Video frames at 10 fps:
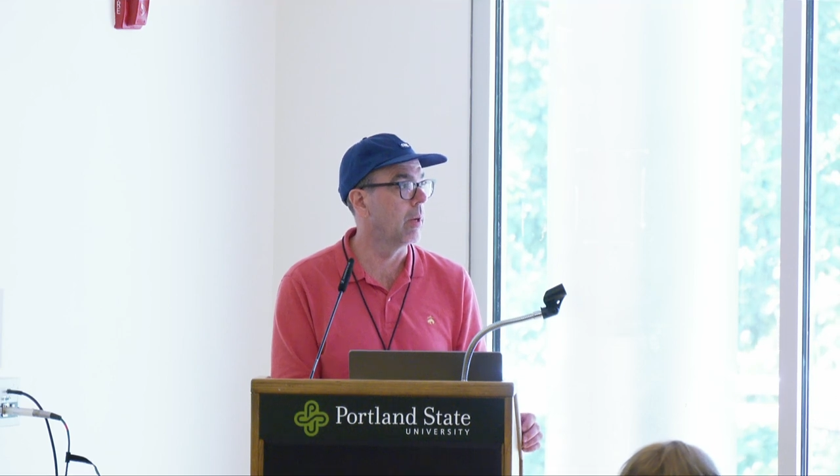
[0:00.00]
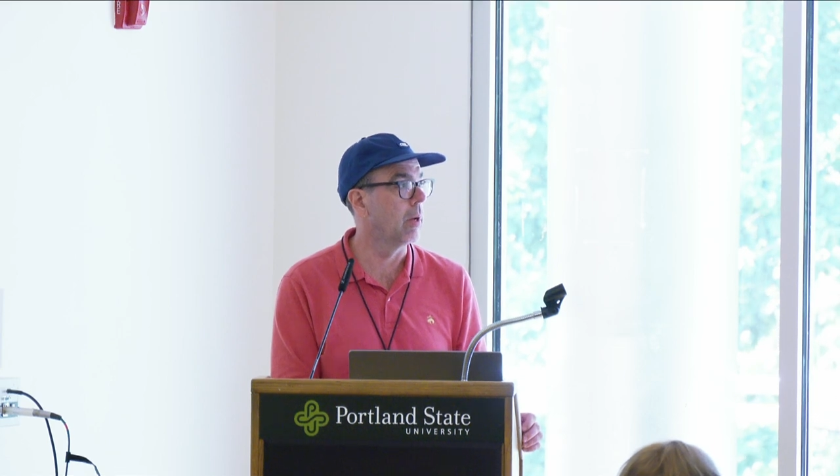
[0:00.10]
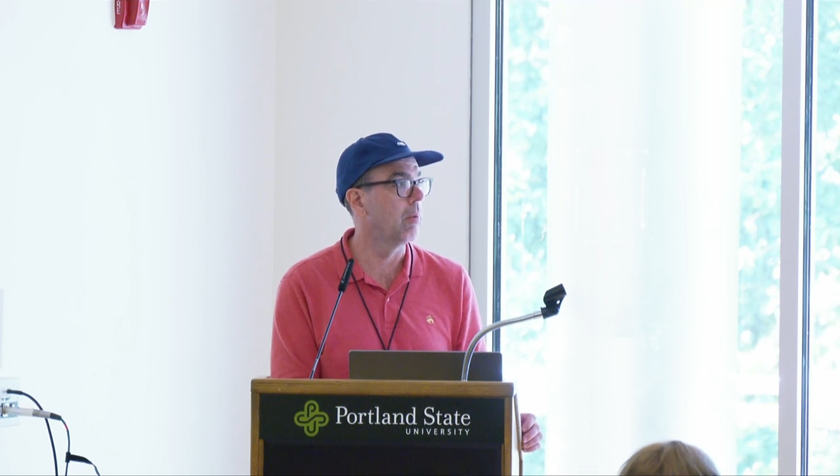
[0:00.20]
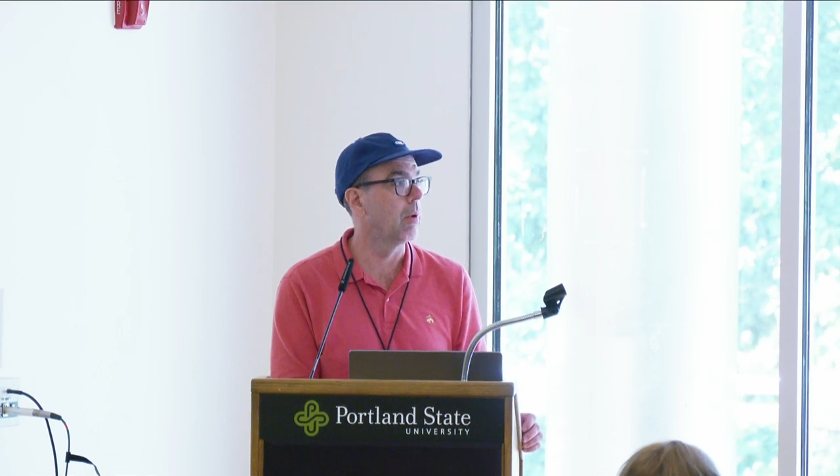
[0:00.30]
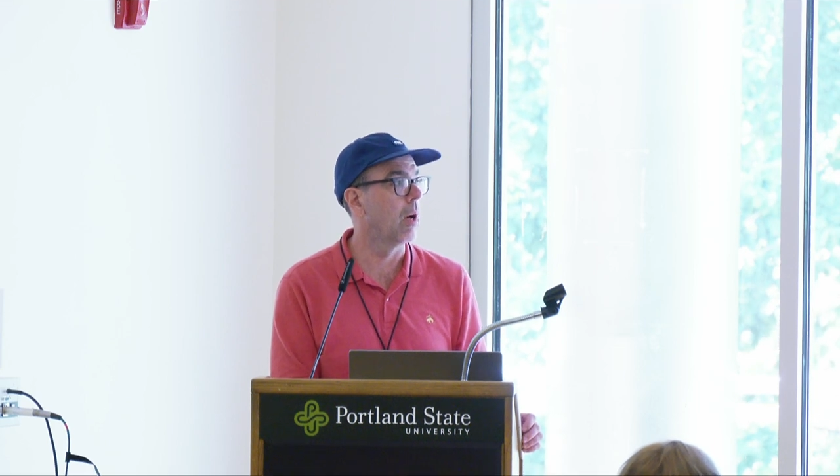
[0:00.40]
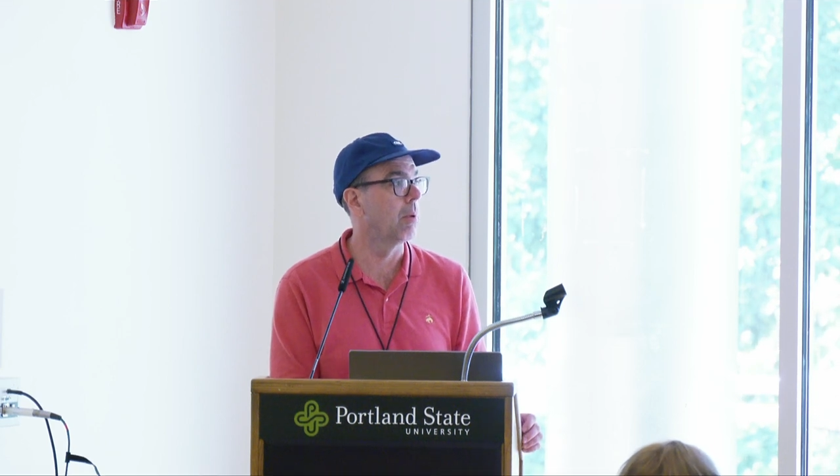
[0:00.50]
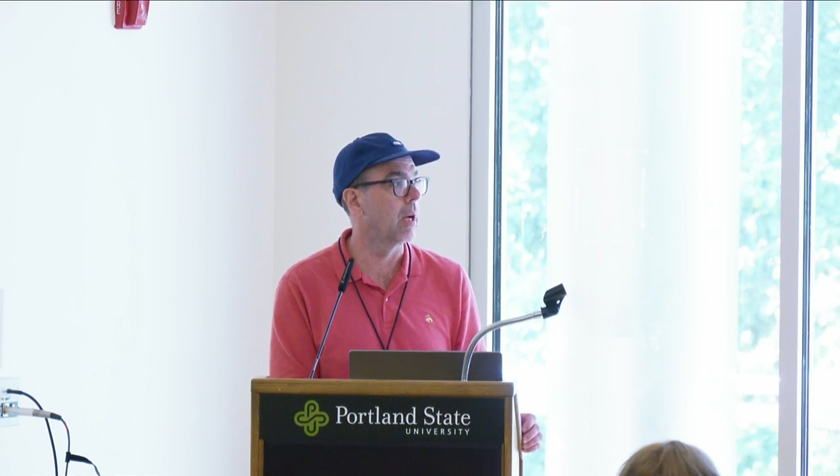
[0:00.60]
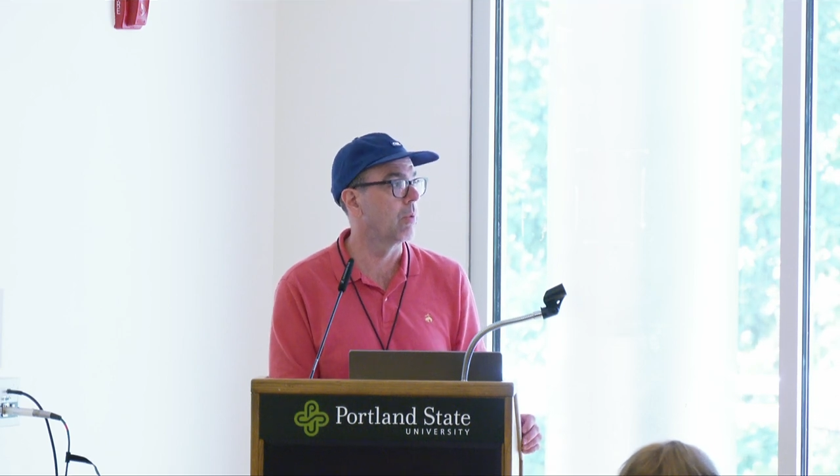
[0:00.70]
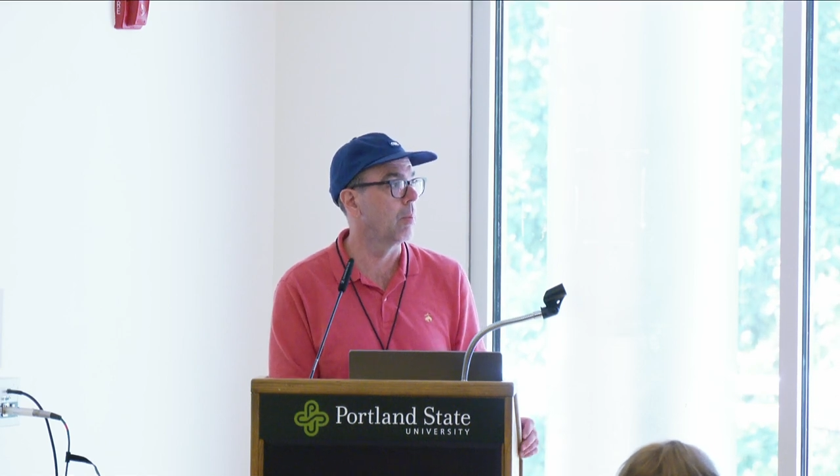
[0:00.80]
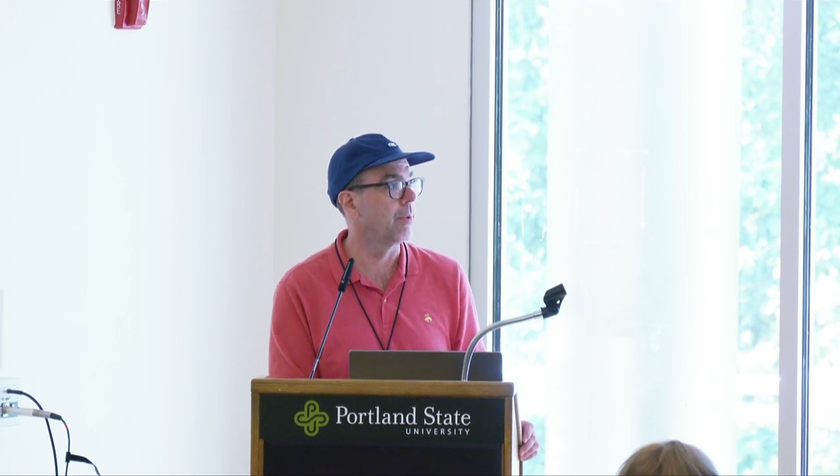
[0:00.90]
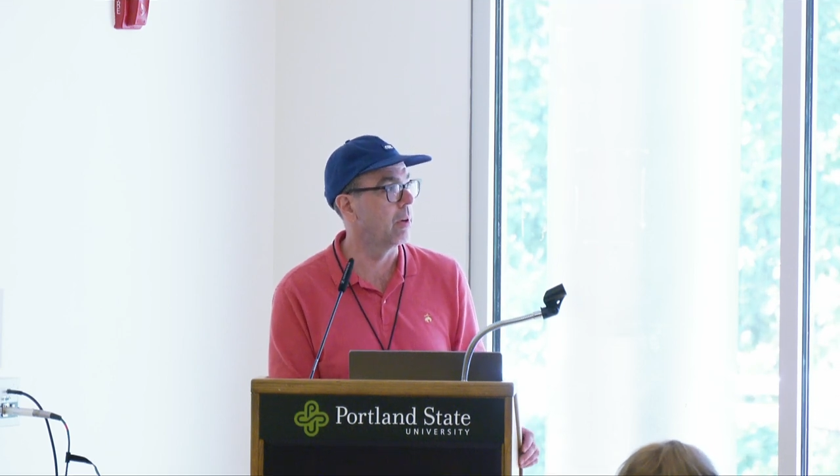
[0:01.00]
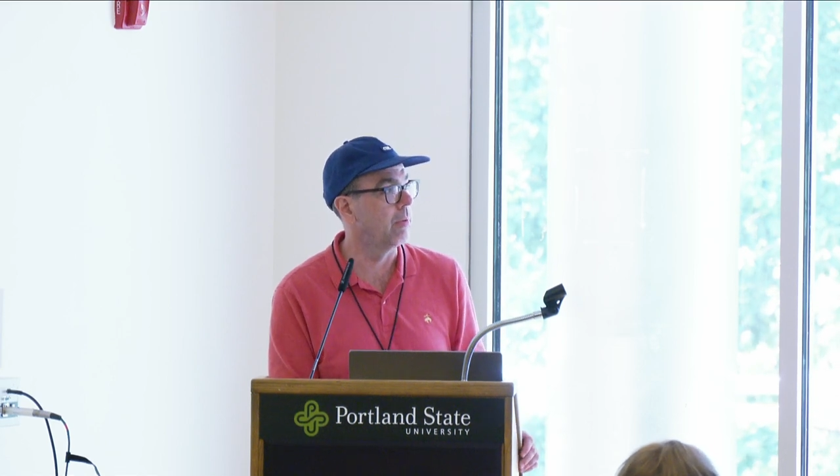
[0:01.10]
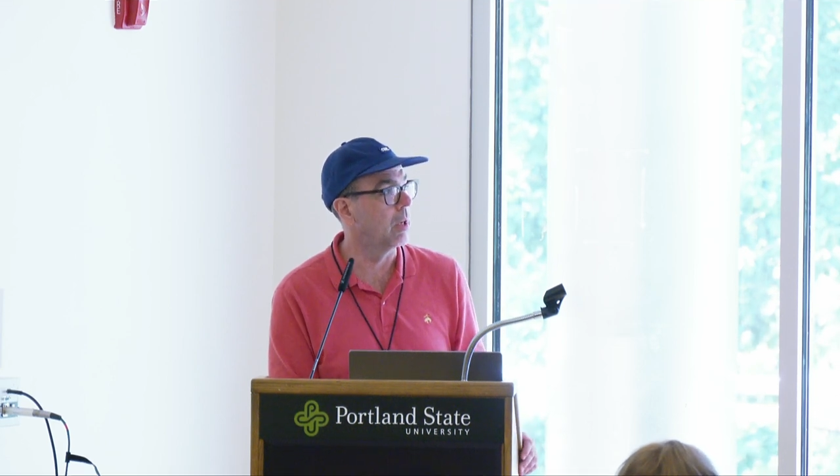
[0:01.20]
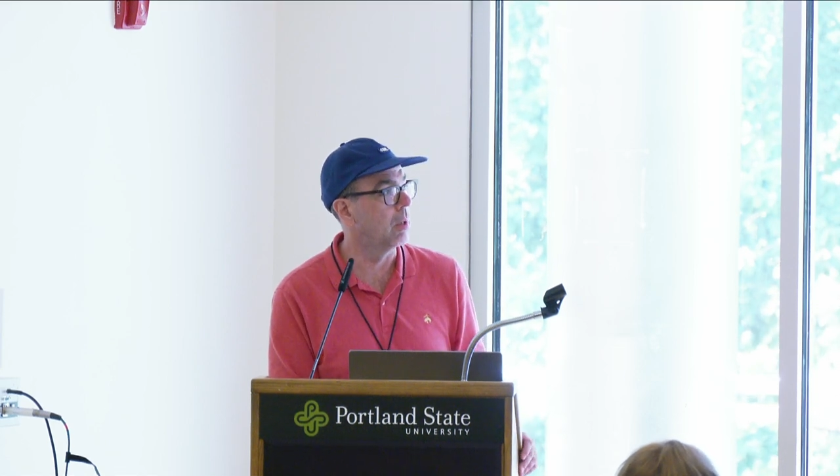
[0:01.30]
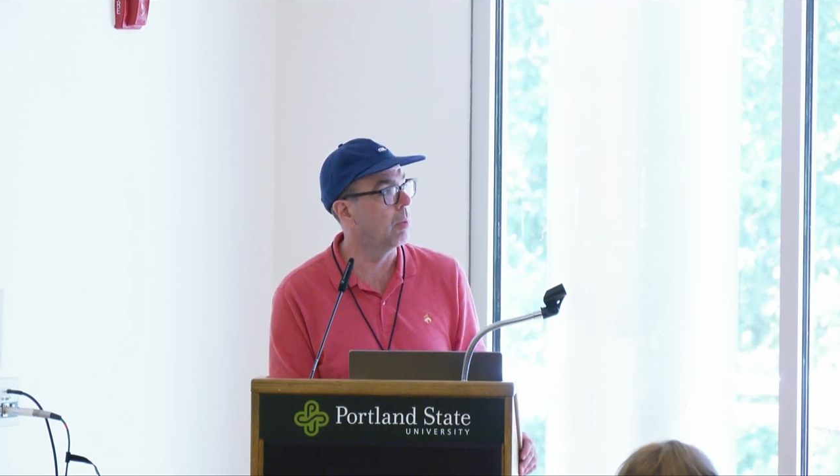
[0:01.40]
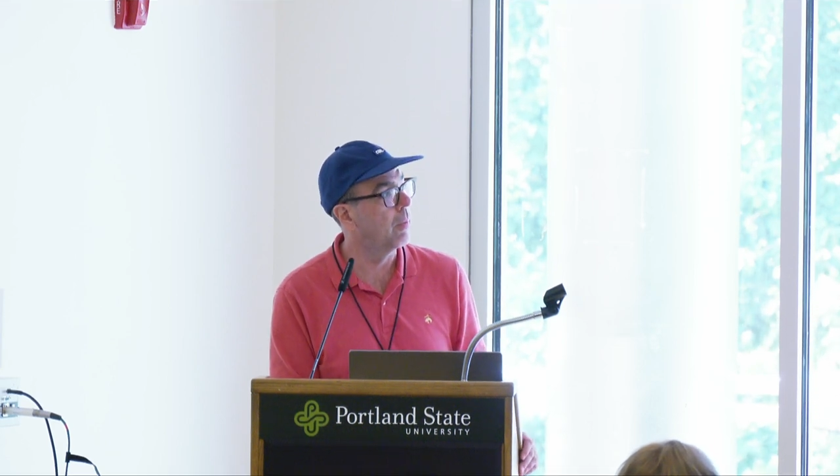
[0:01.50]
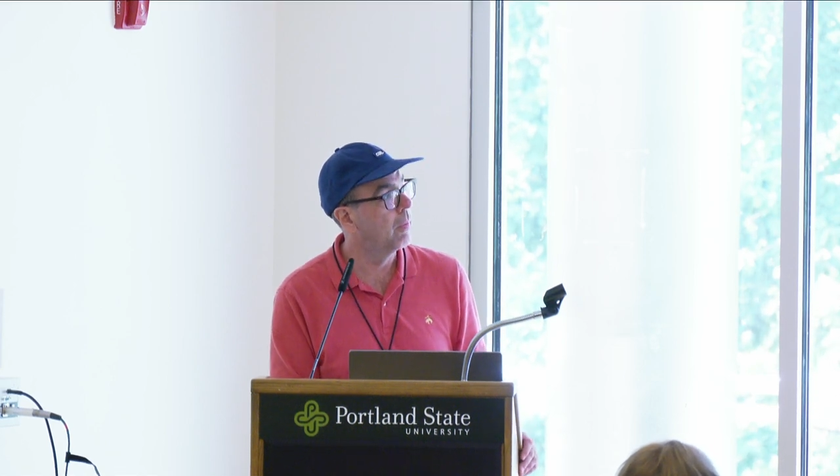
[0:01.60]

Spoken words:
the platforms that are available.